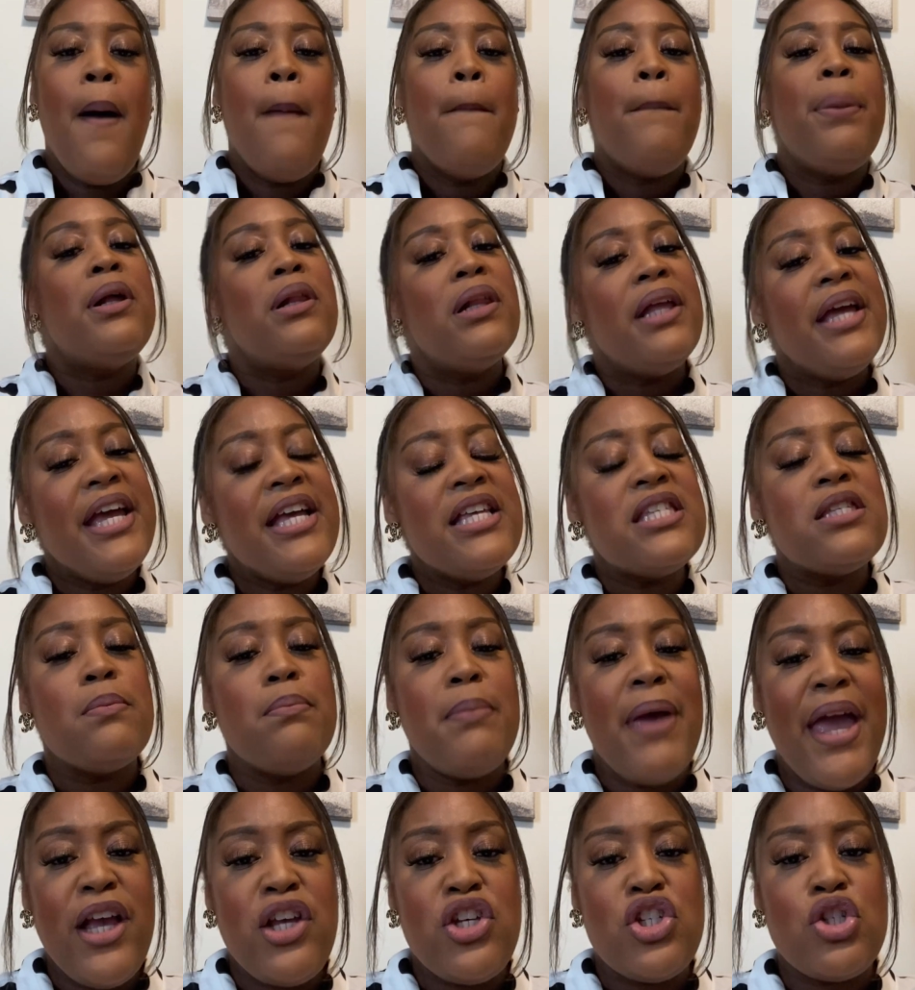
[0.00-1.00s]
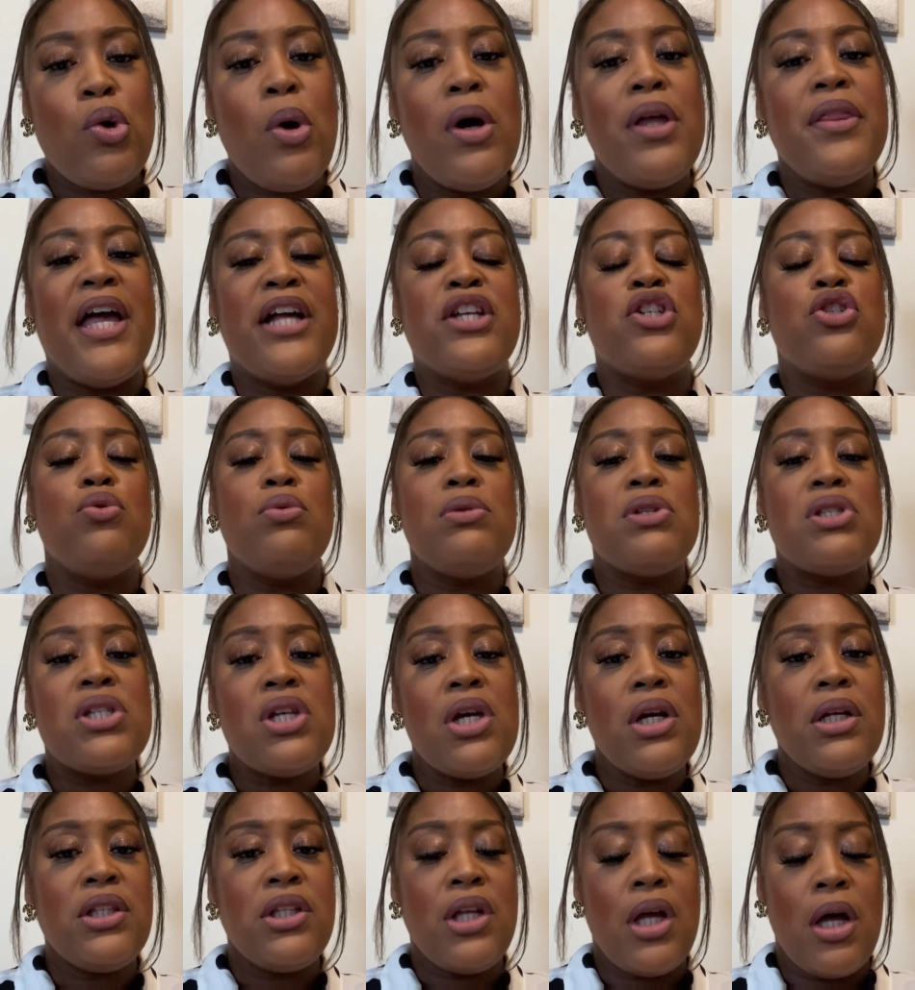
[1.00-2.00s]
Please make sure that you
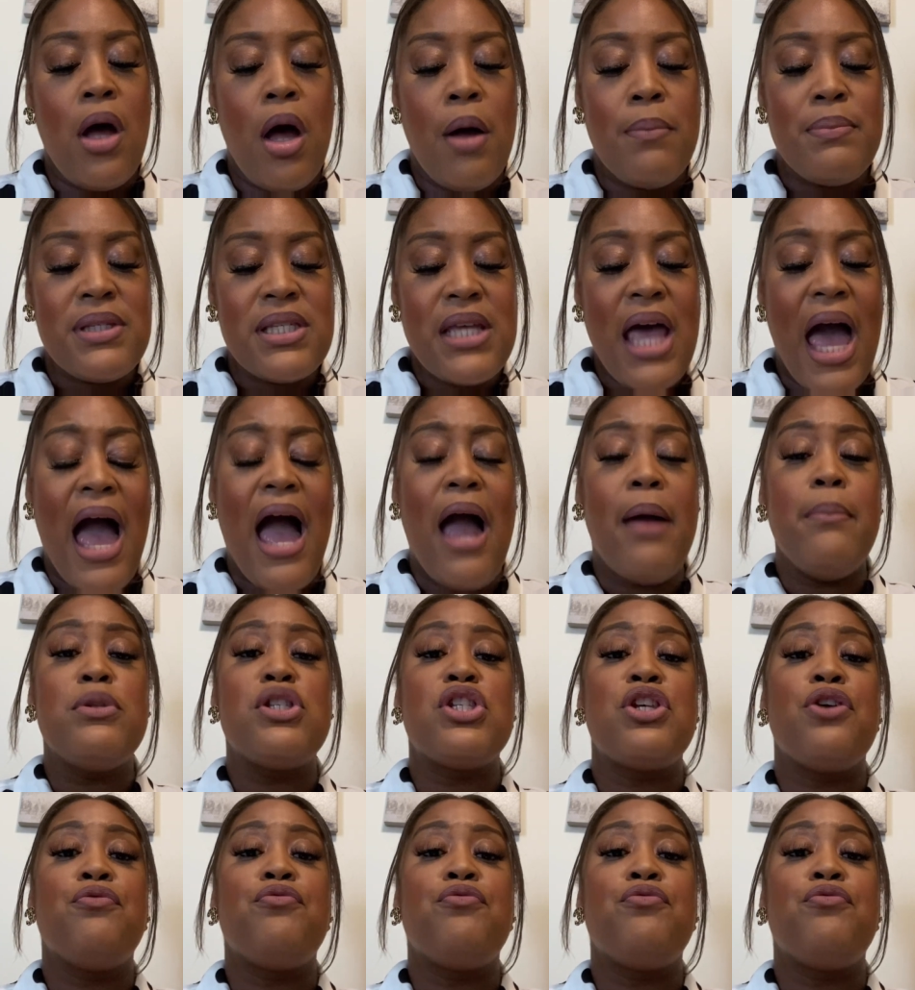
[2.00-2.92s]
took the um, time to